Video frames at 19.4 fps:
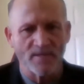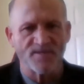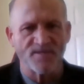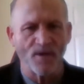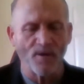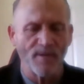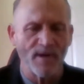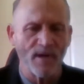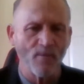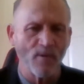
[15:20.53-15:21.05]
And
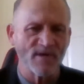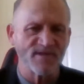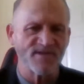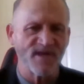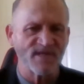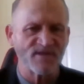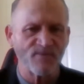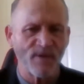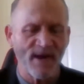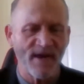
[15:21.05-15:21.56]
so
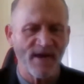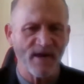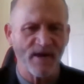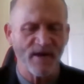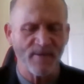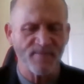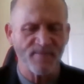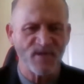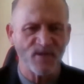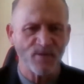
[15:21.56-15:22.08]
anyways, that's what I
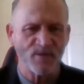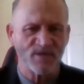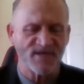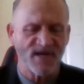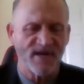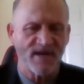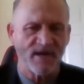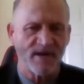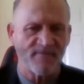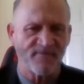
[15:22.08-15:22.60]
ended up doing
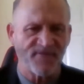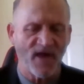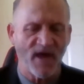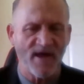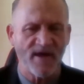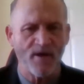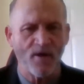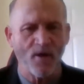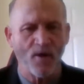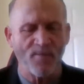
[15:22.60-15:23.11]
is I ended up
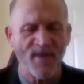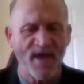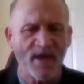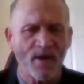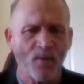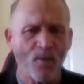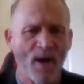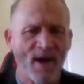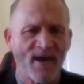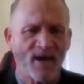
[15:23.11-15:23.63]
flying home. They
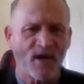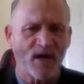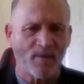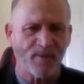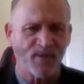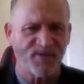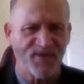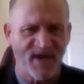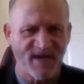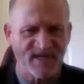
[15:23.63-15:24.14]
had to wait a
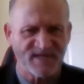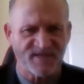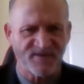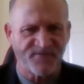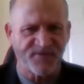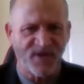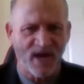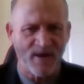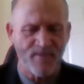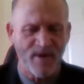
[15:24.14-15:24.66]
couple of days
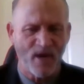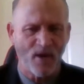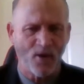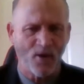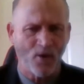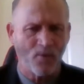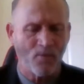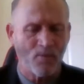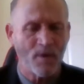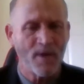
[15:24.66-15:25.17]
to fly me
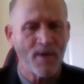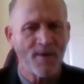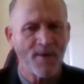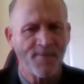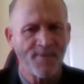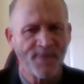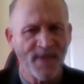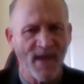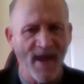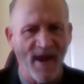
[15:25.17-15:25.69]
home
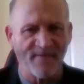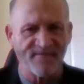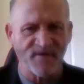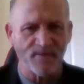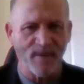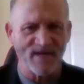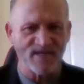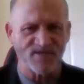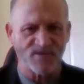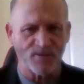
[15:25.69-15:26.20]

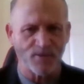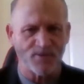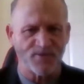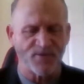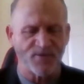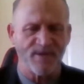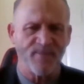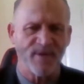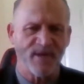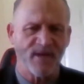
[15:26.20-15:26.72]
after my
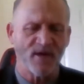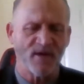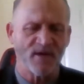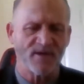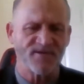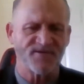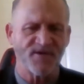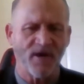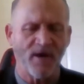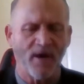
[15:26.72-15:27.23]
surgery
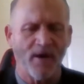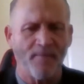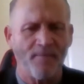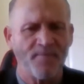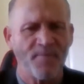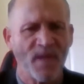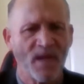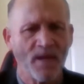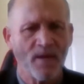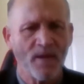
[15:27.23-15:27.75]
because
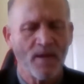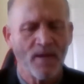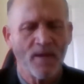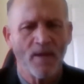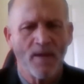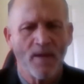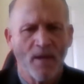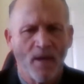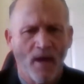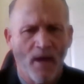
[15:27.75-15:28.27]
of
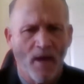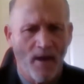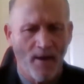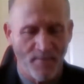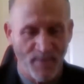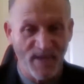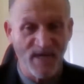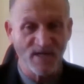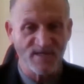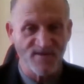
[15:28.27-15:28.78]

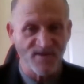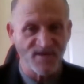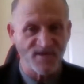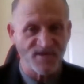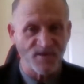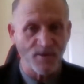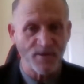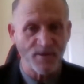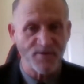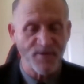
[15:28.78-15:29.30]
the
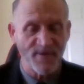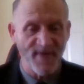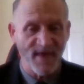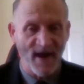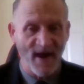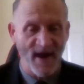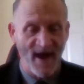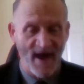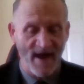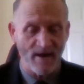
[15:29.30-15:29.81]
surgery
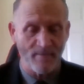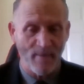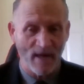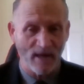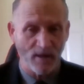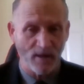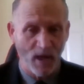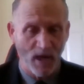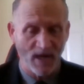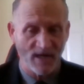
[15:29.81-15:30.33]
that I had in
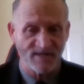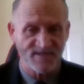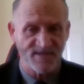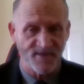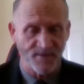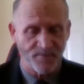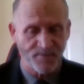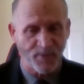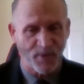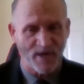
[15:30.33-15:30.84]
my lungs
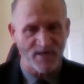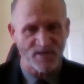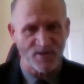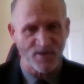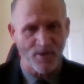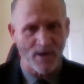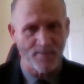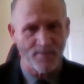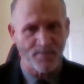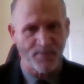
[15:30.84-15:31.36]
and the
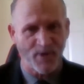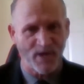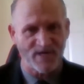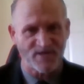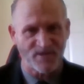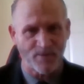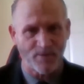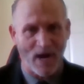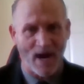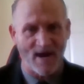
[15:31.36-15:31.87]

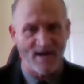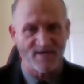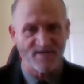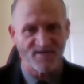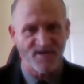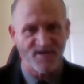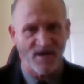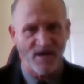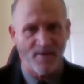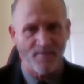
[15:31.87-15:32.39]

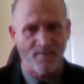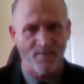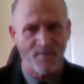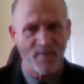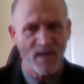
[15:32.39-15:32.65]
pressurized,